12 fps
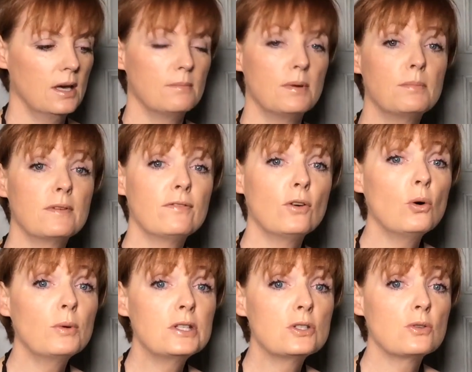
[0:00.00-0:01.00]
But before
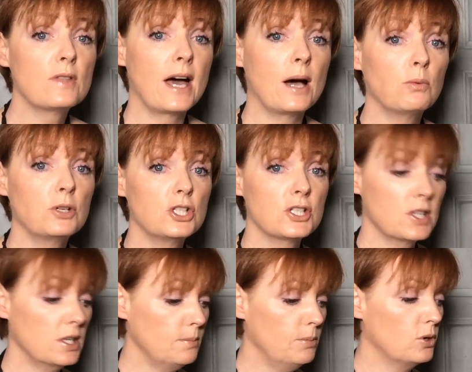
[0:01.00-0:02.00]
we do that, we're just
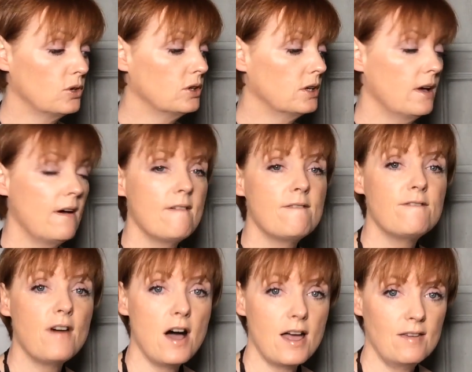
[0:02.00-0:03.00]
going to put
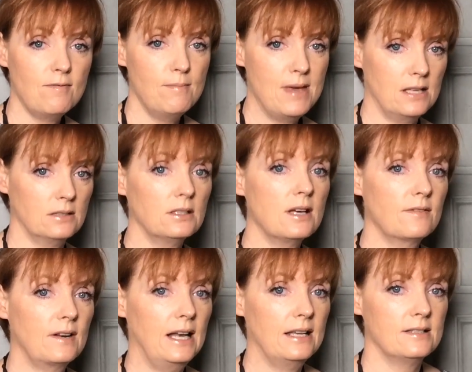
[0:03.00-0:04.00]
5 ml
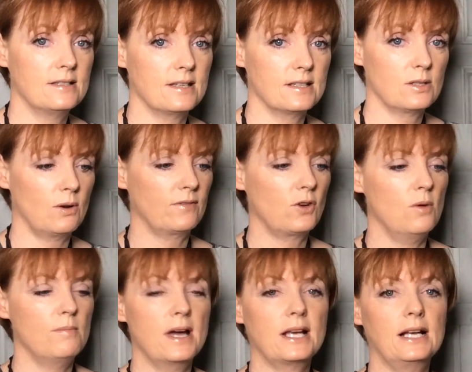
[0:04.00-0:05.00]
of cleanser. So I've
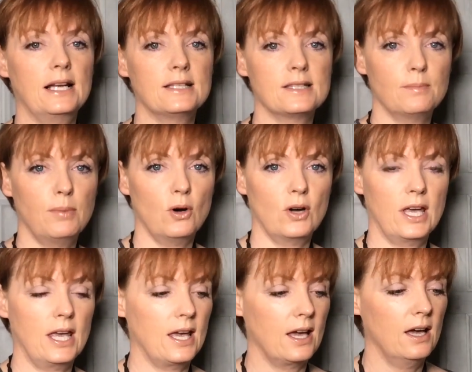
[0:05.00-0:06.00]
got my cleanser pot
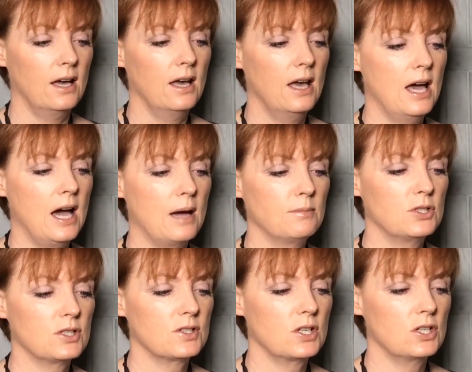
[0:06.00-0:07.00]
here. I'm
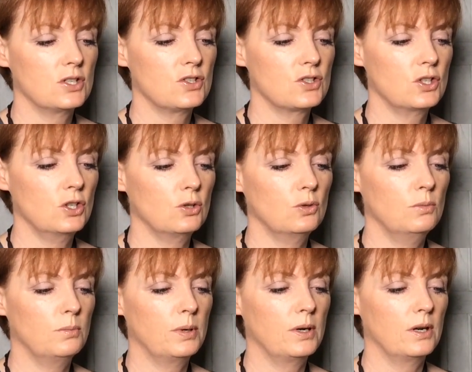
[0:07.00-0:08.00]
just going to
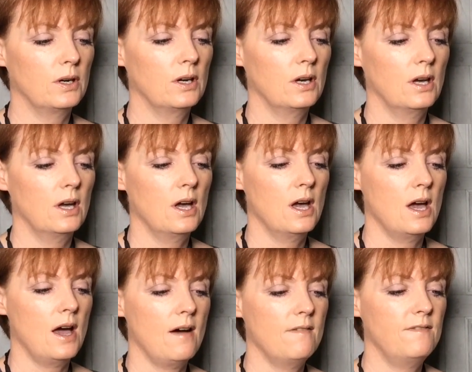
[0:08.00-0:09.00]
scoop
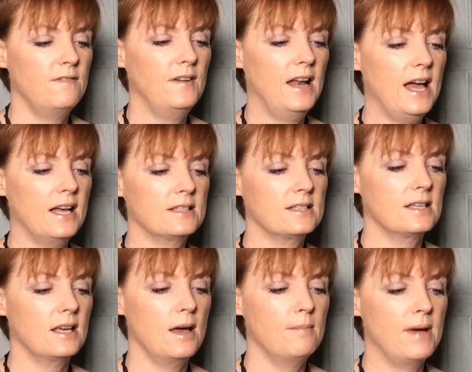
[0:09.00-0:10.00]
a flat
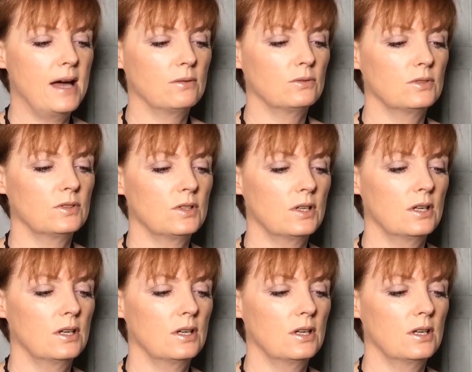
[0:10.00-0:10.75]
amount.